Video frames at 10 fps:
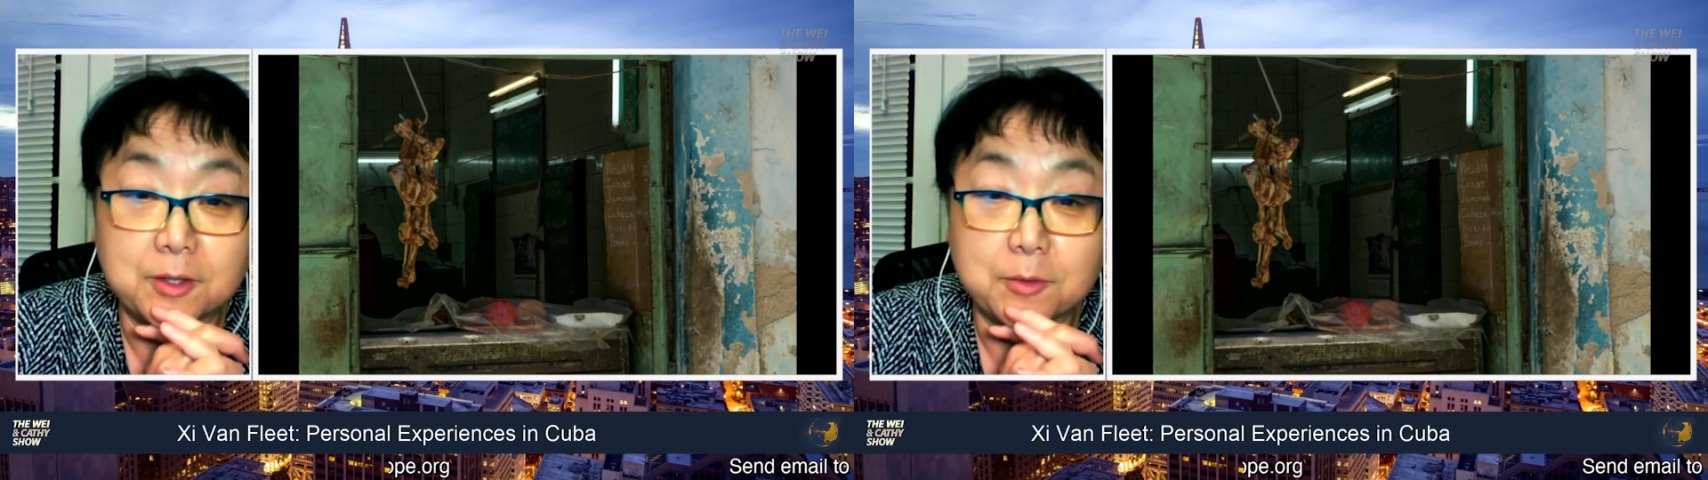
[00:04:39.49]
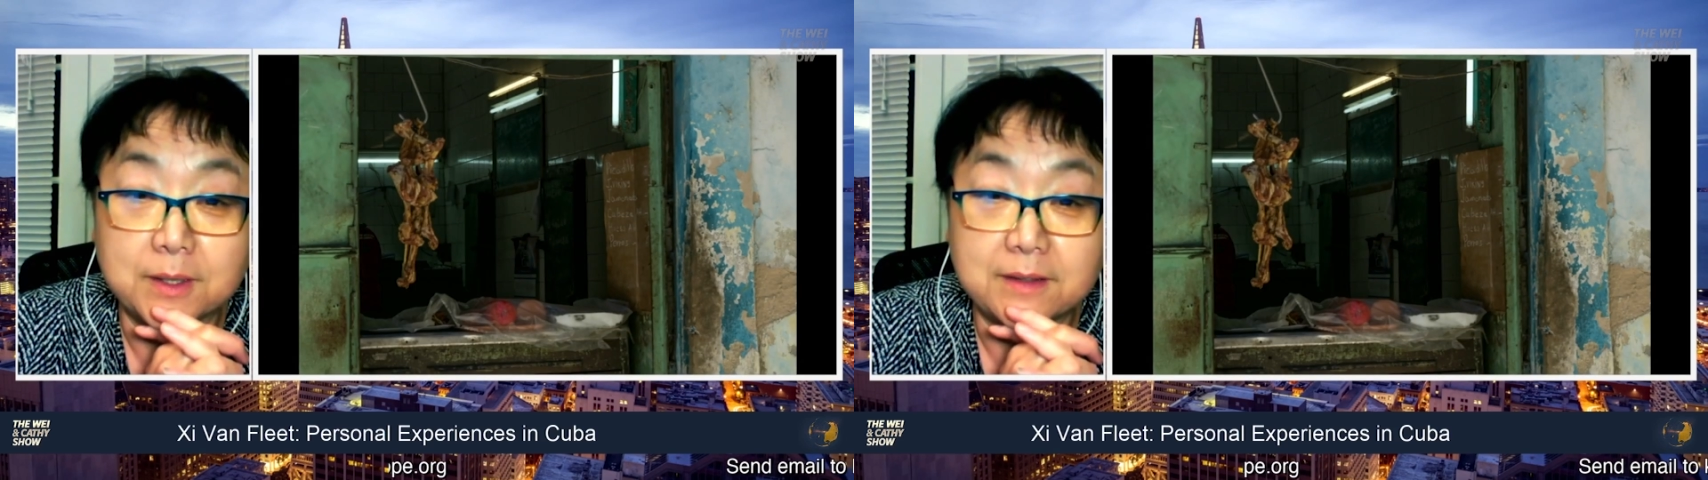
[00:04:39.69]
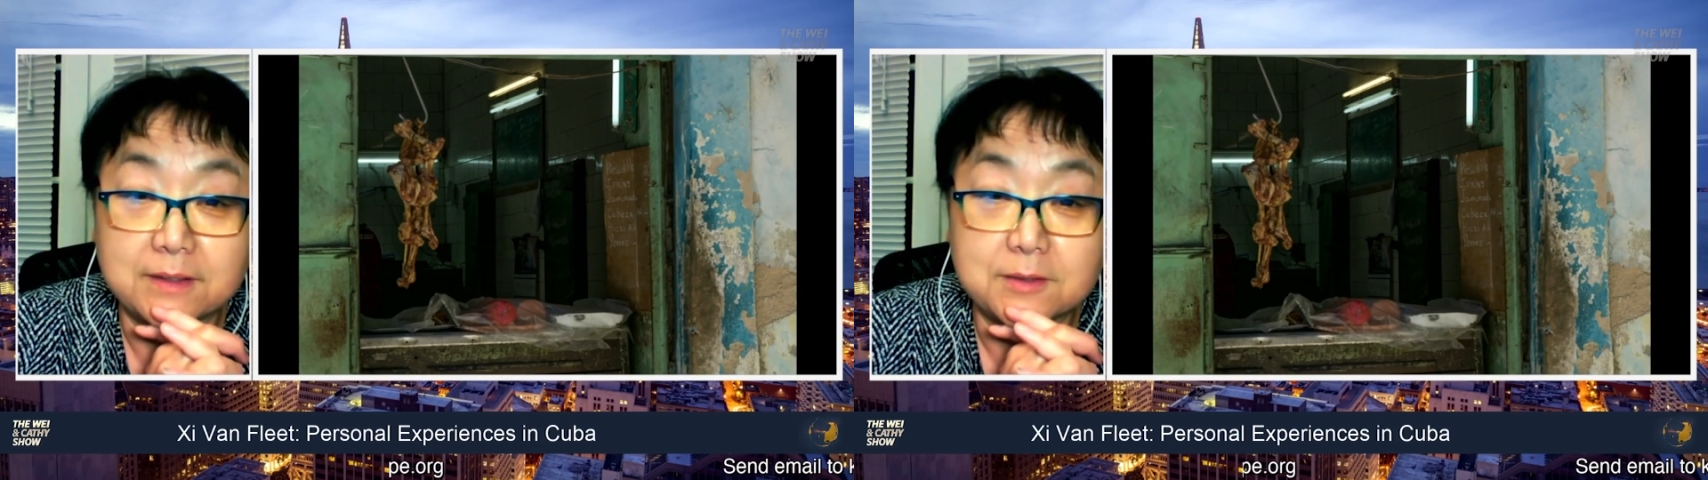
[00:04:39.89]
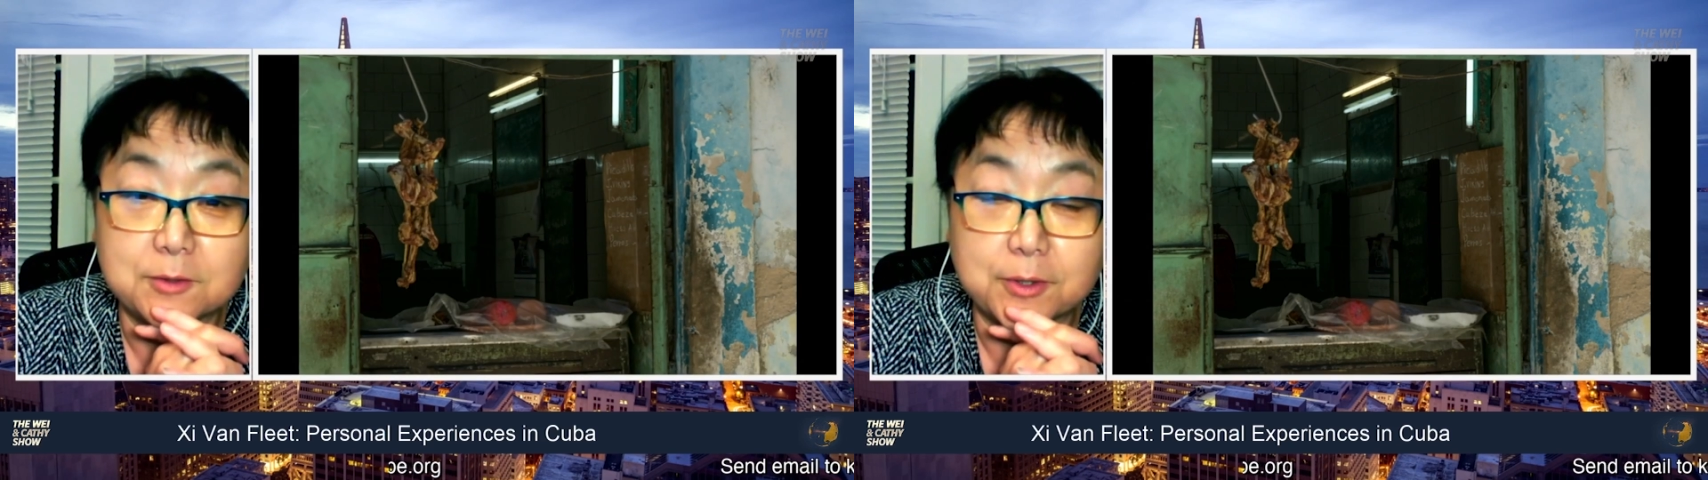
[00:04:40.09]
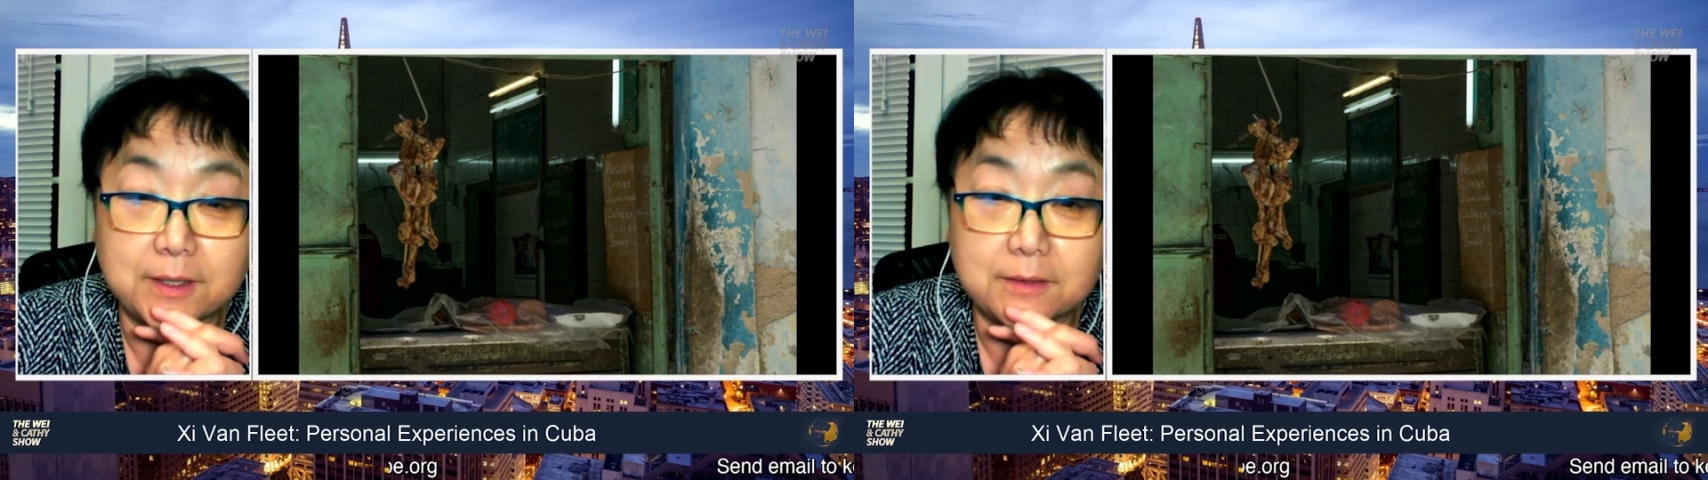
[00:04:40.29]
don't know what this
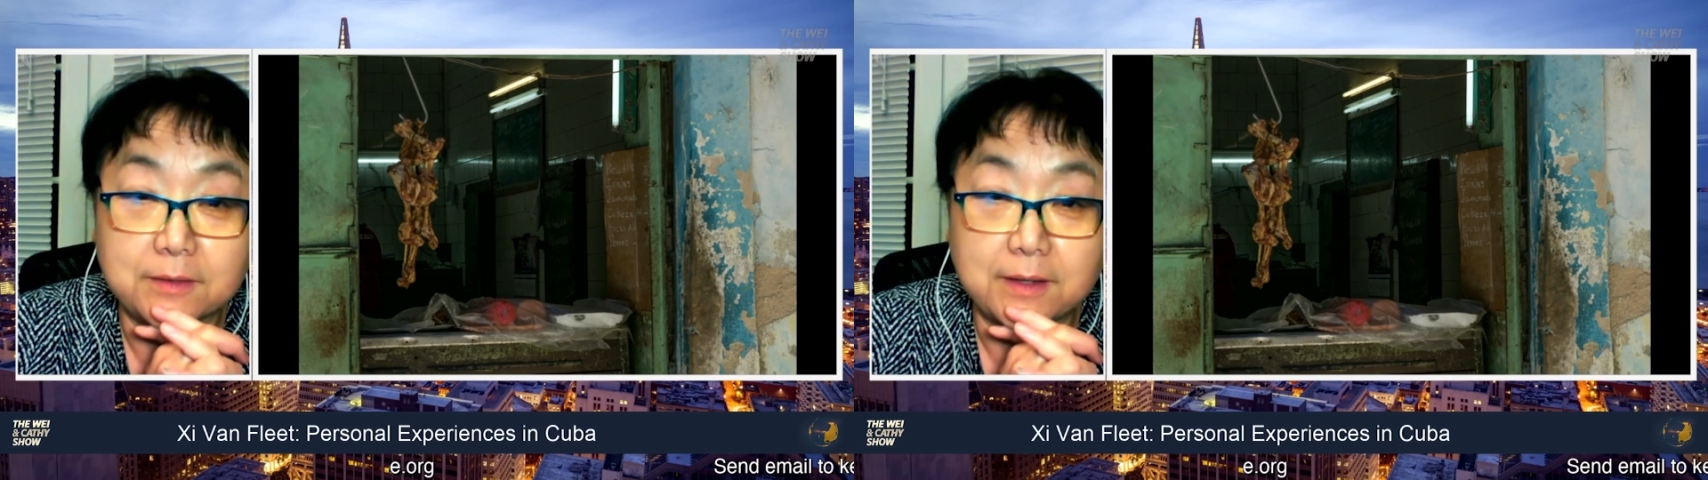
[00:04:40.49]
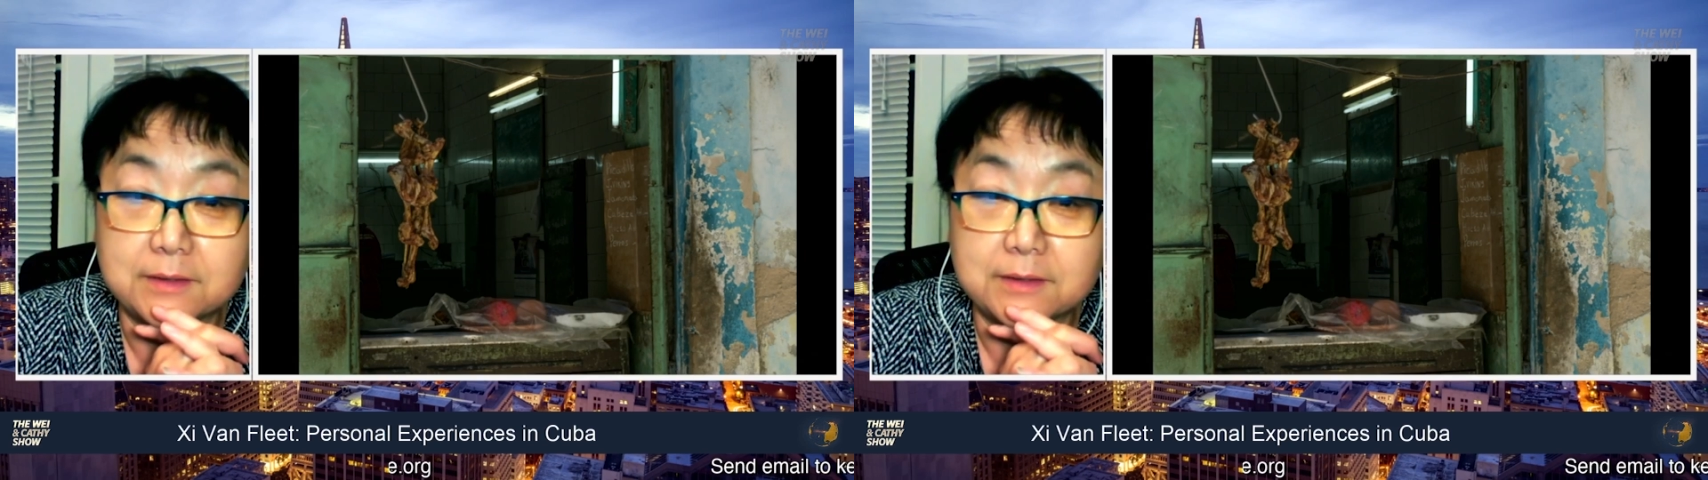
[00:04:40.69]
store is.